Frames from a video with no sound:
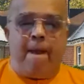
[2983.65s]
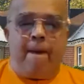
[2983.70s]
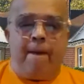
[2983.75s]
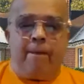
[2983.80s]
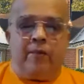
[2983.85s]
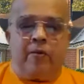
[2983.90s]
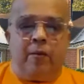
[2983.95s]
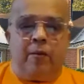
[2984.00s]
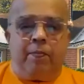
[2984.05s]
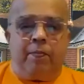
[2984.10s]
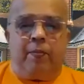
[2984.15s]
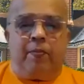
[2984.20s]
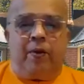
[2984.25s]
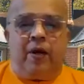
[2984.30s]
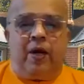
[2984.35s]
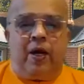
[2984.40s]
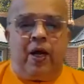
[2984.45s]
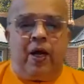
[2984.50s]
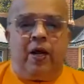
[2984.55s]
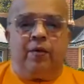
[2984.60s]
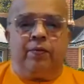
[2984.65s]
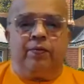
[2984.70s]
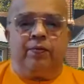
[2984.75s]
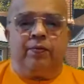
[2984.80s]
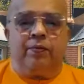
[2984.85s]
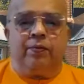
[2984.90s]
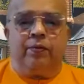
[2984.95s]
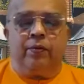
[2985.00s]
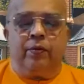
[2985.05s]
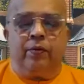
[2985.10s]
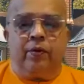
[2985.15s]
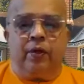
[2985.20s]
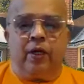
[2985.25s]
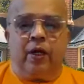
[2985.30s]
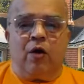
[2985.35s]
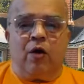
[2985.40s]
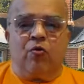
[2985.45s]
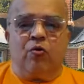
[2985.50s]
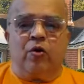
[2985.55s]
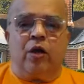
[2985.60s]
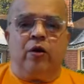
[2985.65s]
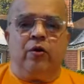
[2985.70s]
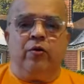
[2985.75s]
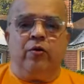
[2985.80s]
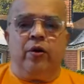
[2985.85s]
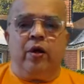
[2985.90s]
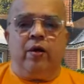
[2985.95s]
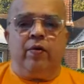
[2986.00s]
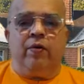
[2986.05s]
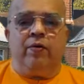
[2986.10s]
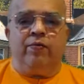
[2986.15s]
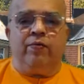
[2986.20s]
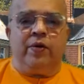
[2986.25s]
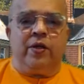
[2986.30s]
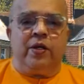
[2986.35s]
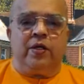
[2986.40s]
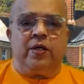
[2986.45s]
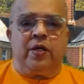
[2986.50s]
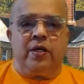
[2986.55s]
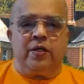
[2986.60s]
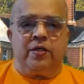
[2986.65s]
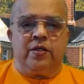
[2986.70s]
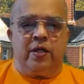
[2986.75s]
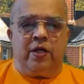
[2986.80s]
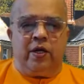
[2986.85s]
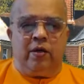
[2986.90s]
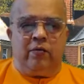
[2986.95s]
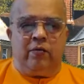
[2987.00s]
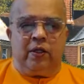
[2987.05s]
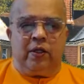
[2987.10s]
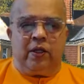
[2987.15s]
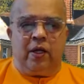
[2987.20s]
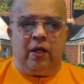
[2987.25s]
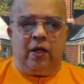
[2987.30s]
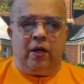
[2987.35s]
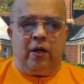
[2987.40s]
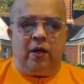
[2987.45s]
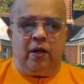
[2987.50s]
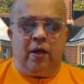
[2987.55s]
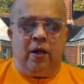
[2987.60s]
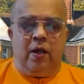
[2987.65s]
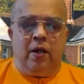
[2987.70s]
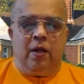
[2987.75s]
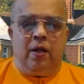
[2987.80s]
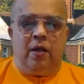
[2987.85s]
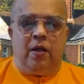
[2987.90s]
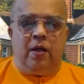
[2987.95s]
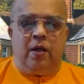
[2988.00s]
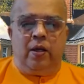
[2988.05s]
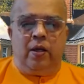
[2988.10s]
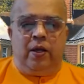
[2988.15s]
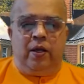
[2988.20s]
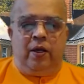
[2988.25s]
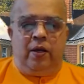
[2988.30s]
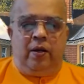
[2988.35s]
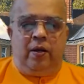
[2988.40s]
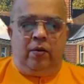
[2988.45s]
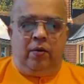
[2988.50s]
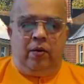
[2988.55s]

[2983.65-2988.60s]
Some people laugh that how can you have a fish as an avatar, a